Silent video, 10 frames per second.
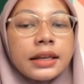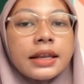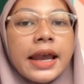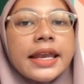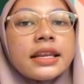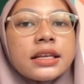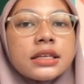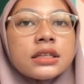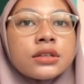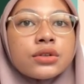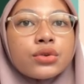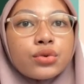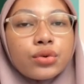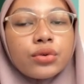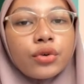The idea is
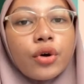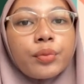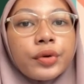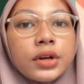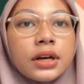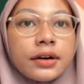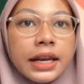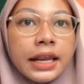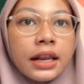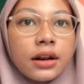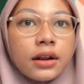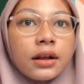to compute the rate